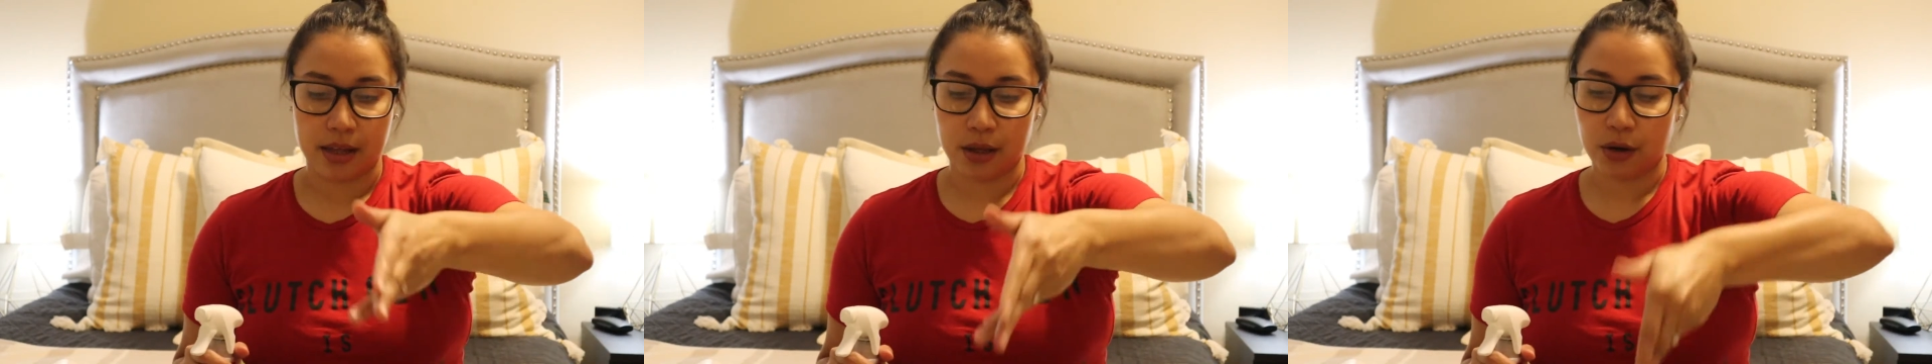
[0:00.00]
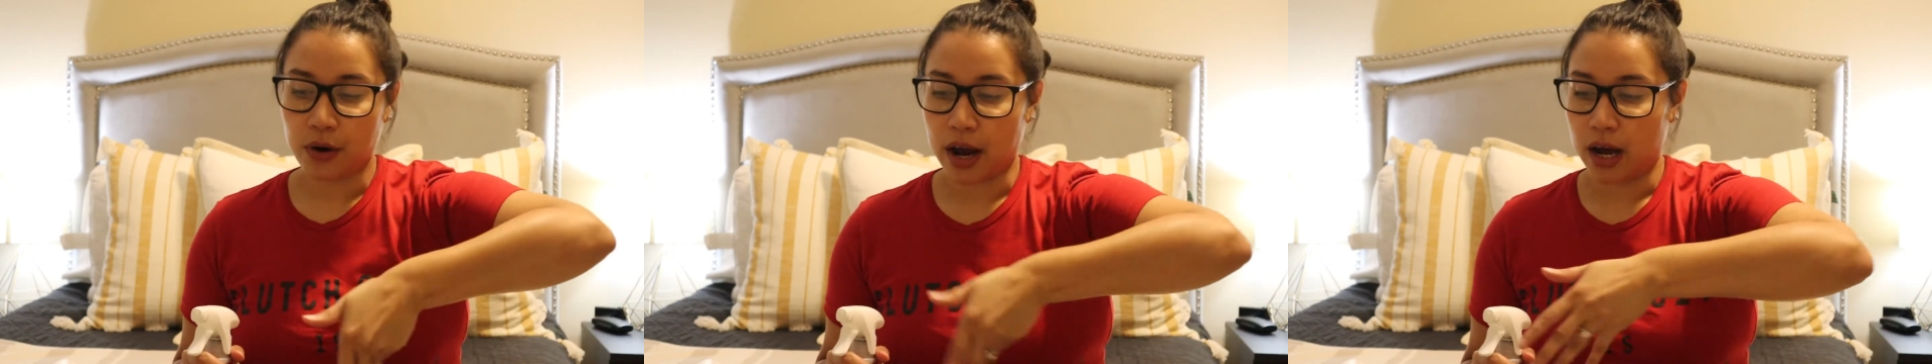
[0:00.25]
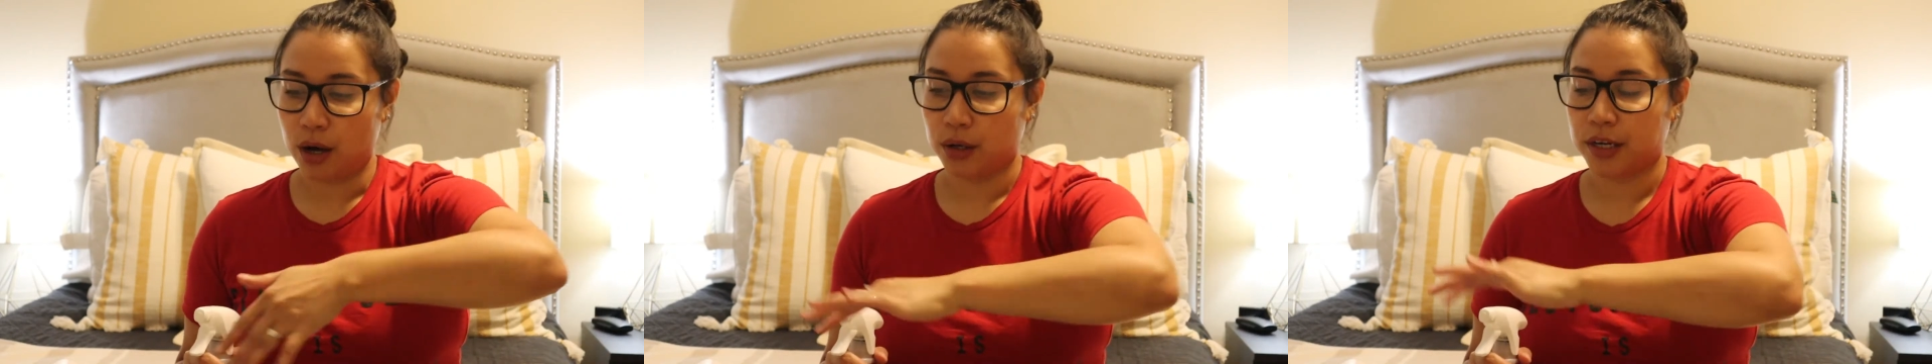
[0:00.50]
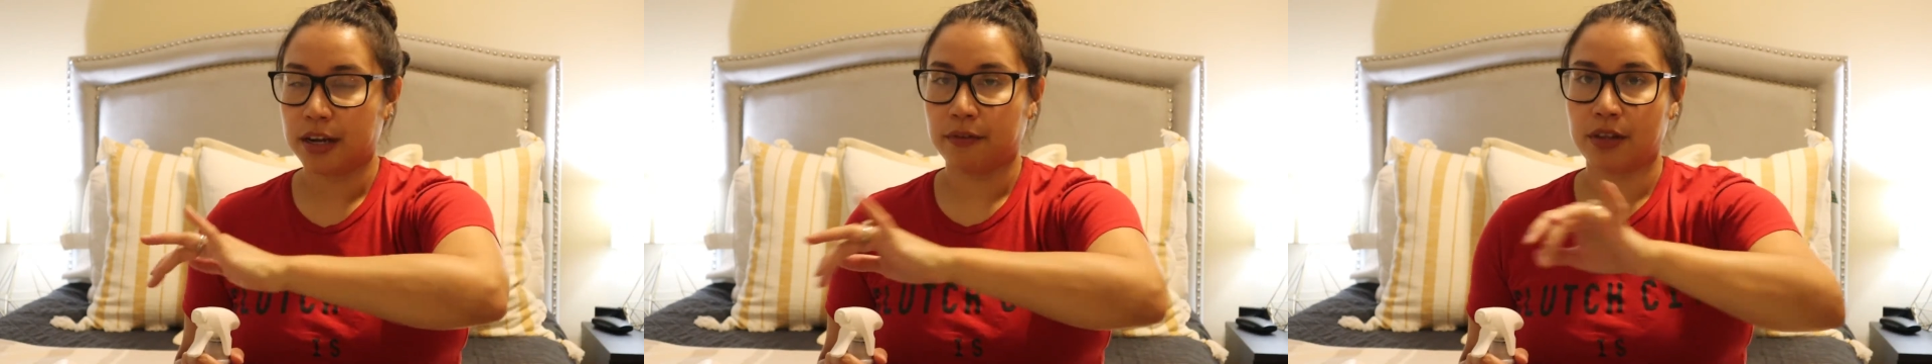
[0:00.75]
the
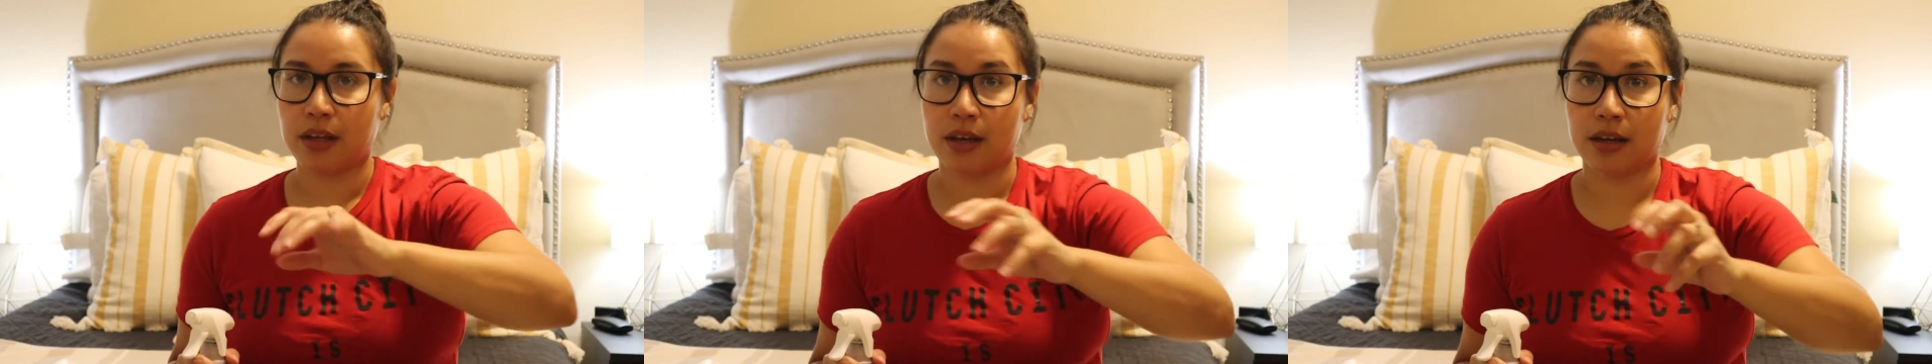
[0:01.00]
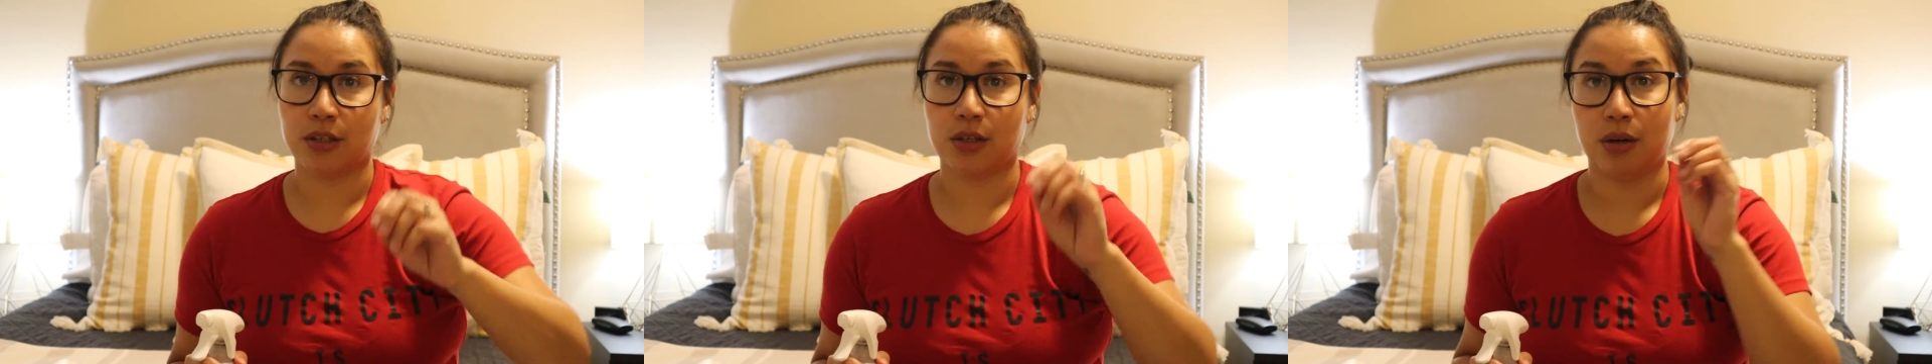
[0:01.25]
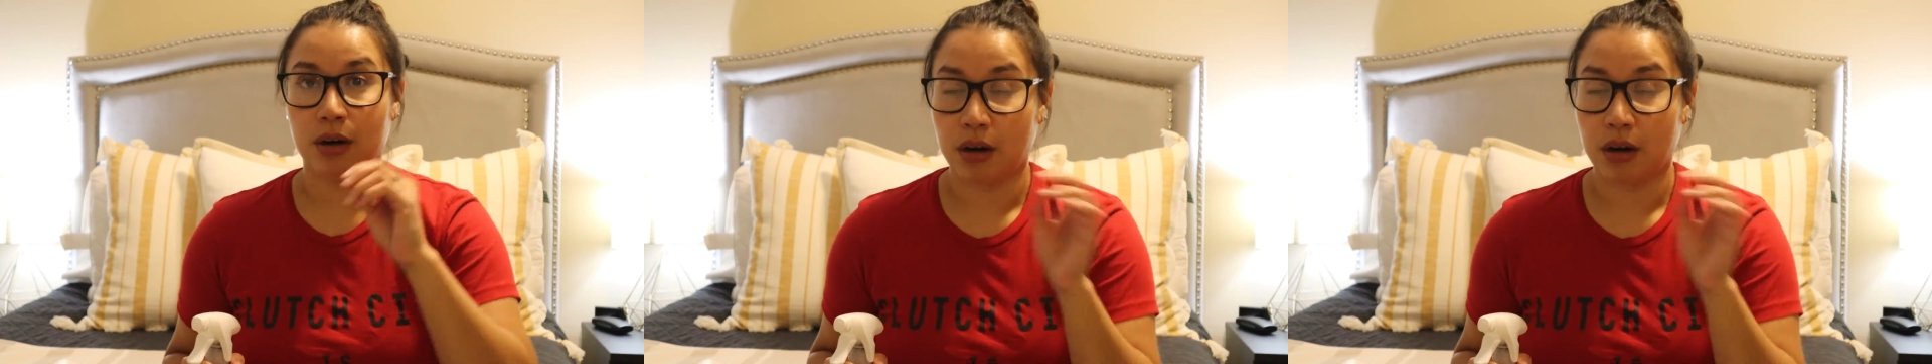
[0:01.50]
grout and everything, because